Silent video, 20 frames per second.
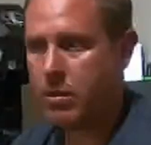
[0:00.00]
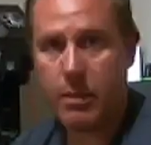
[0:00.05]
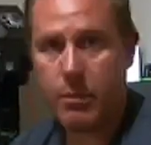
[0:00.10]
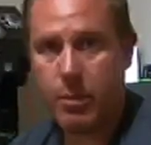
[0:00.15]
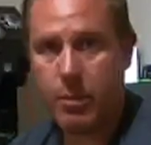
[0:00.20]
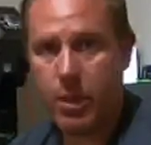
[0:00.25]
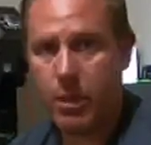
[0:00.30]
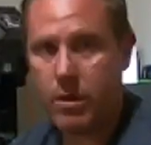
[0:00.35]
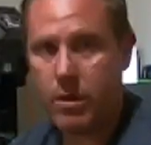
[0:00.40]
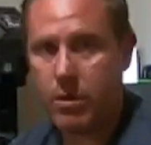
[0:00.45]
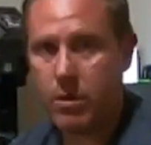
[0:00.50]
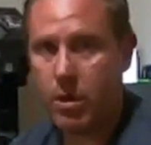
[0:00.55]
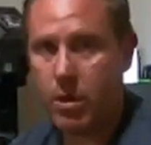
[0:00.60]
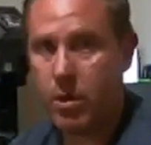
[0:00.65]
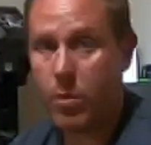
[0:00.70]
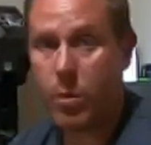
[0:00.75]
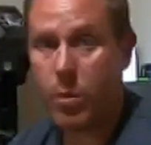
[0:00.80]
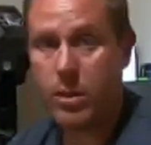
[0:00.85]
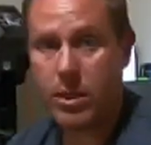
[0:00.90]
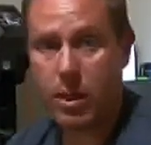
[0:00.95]
but they're
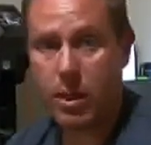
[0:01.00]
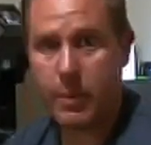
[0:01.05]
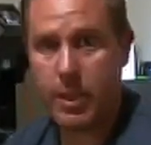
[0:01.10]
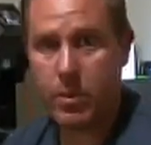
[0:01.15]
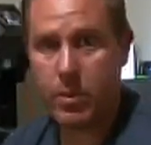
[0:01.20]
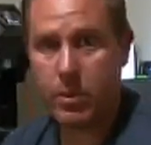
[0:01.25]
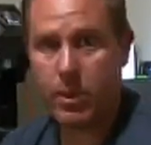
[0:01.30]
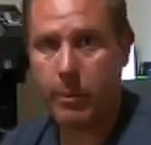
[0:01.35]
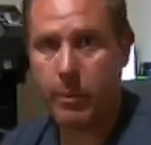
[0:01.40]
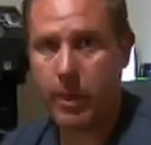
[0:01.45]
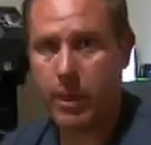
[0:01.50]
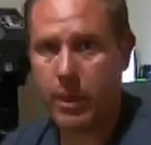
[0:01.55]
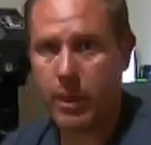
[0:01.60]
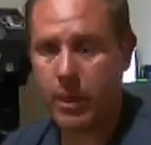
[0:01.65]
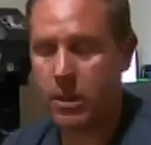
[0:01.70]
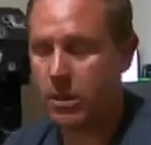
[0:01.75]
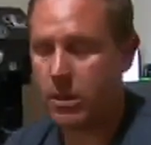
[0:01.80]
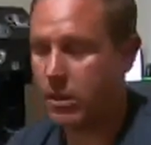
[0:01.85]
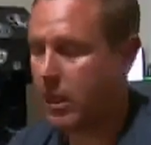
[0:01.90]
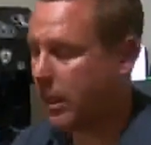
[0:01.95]
the ones that'll be doing the
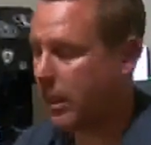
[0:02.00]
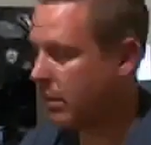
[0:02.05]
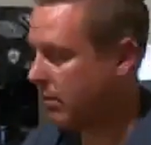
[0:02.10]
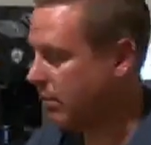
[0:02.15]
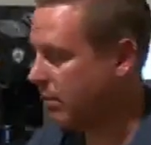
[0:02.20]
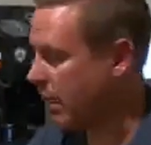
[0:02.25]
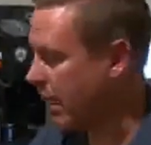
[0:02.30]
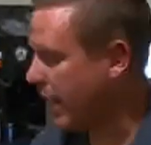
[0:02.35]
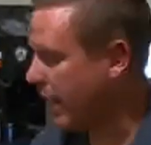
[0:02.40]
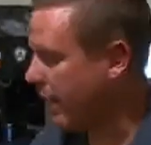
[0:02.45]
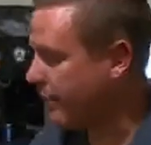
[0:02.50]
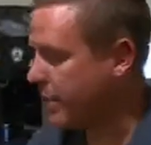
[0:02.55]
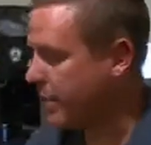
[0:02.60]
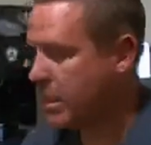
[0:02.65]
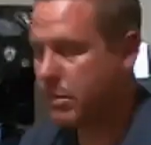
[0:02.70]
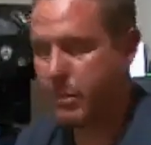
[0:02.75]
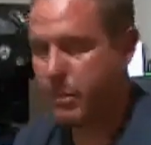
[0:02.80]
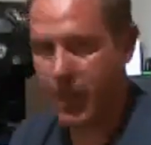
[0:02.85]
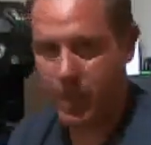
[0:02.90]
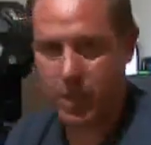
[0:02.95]
milling. They have the
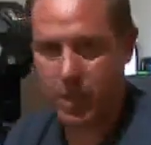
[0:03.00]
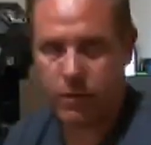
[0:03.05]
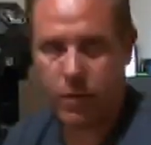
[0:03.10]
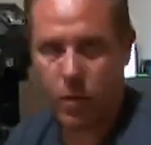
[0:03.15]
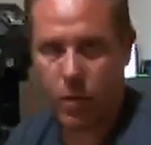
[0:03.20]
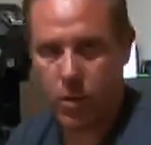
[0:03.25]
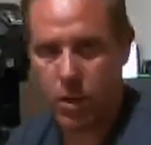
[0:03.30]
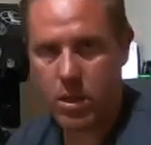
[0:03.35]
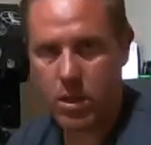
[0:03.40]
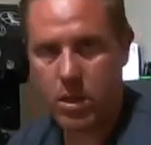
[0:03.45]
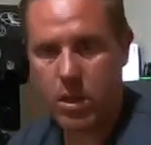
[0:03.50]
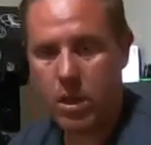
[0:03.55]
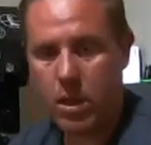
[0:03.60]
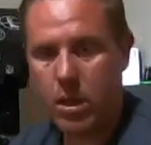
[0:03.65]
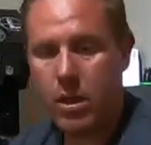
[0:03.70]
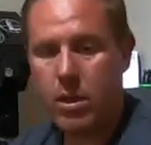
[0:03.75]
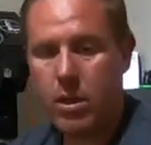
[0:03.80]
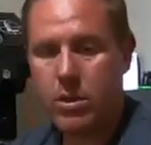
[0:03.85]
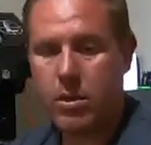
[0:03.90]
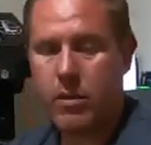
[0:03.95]
specs for it.
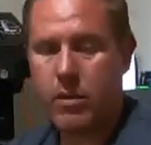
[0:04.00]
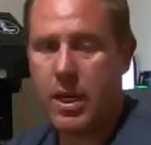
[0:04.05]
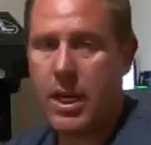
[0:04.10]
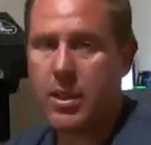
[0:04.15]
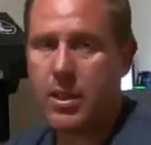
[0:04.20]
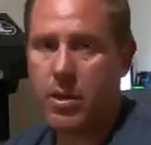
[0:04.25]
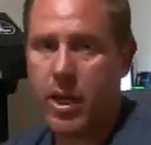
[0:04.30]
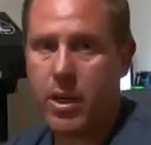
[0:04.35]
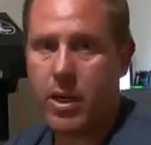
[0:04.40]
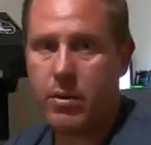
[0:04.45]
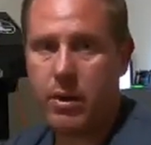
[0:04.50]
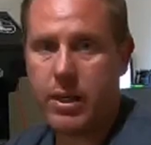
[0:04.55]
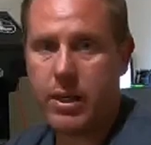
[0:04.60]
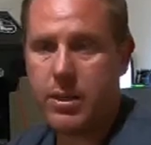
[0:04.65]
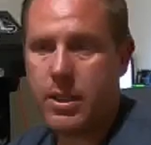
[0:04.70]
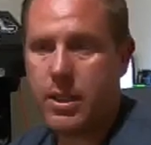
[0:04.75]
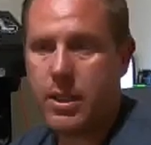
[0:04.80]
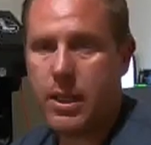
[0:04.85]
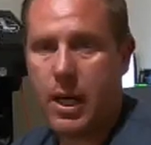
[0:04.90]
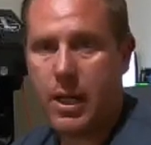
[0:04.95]
So if you guys are
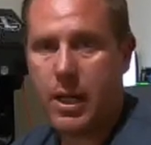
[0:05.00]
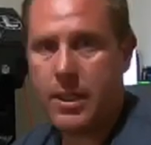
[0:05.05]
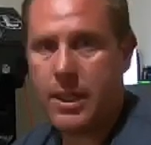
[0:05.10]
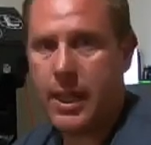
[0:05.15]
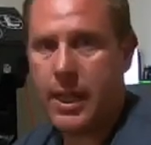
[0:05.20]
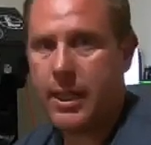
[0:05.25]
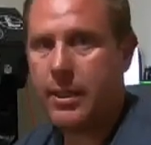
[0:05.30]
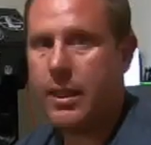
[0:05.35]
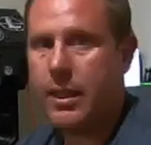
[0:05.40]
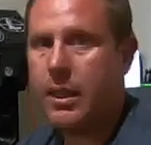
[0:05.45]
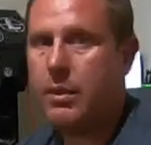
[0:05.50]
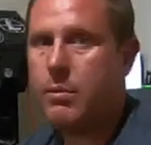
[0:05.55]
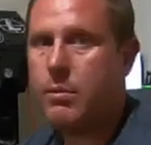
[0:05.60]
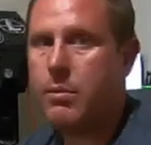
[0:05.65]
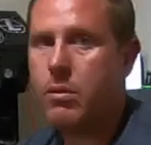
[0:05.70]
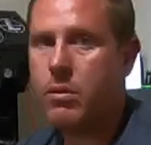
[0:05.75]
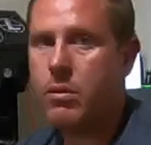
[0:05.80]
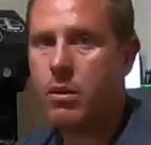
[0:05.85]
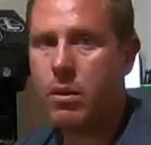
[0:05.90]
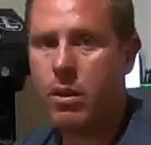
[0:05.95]
interested, contact
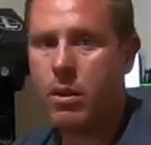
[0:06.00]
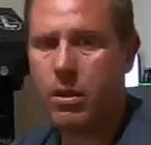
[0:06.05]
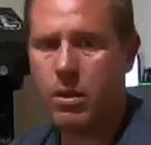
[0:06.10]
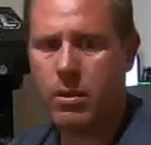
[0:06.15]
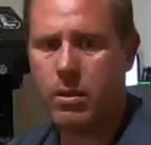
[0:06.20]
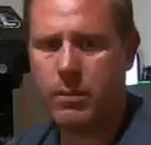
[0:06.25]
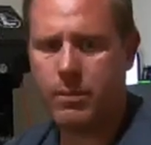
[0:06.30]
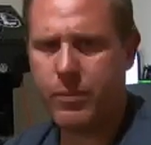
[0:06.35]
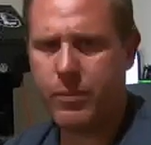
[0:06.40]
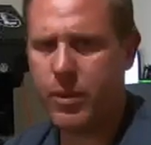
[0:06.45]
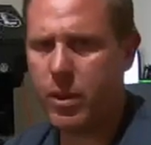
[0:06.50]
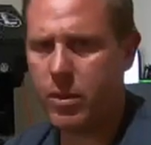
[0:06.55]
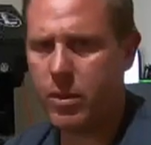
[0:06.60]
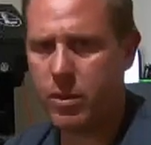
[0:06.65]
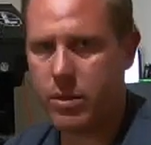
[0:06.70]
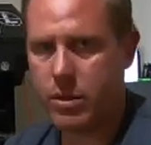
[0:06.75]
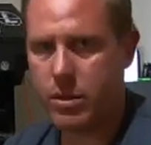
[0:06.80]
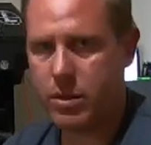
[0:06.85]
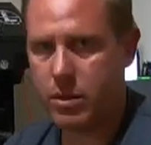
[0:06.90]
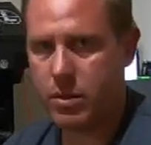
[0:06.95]
them.
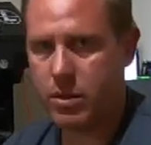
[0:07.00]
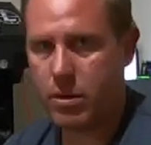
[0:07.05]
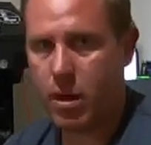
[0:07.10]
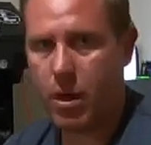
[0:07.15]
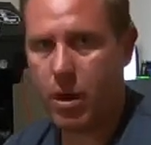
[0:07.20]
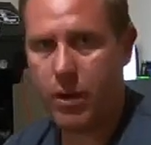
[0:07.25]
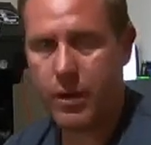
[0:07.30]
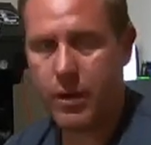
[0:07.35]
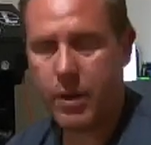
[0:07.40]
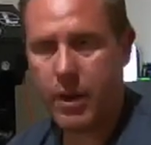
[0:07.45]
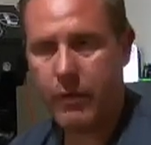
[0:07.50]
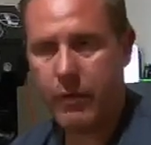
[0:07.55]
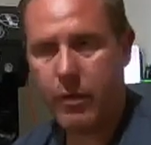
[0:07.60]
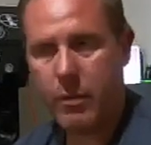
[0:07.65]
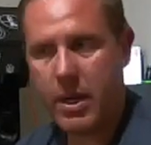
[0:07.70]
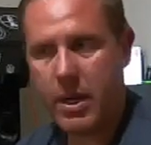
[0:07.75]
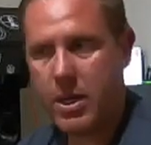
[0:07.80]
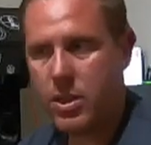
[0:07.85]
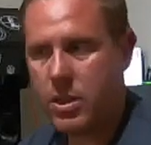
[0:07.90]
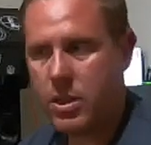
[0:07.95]
There's all their
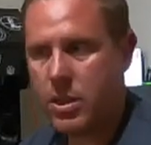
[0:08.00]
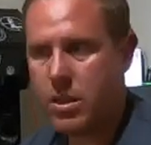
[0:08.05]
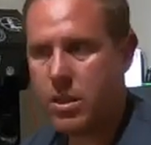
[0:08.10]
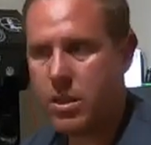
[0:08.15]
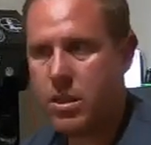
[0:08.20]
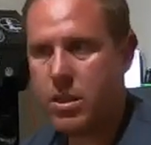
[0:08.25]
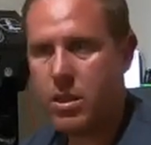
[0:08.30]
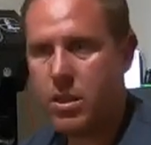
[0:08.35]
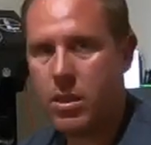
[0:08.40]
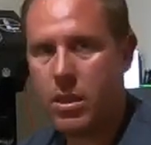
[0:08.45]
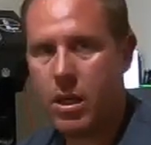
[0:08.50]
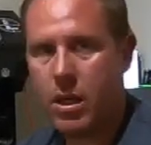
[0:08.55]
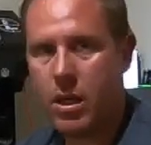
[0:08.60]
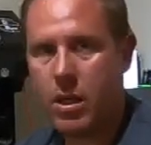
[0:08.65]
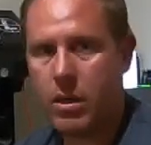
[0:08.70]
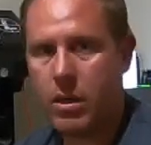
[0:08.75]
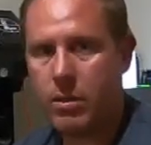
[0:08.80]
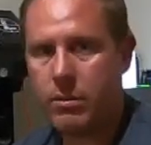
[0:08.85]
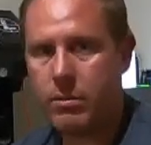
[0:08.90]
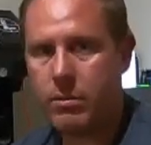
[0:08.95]
information,
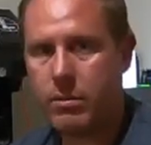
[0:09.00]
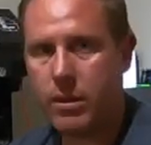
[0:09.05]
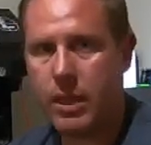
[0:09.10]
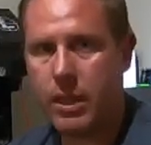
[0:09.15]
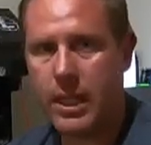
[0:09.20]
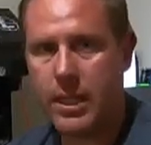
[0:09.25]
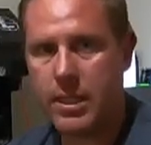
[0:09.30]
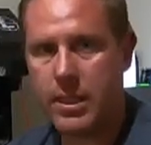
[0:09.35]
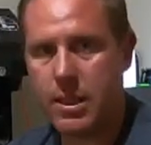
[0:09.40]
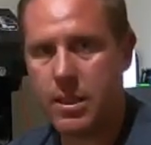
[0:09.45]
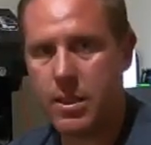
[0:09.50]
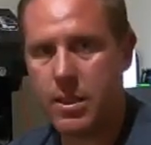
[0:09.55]
links and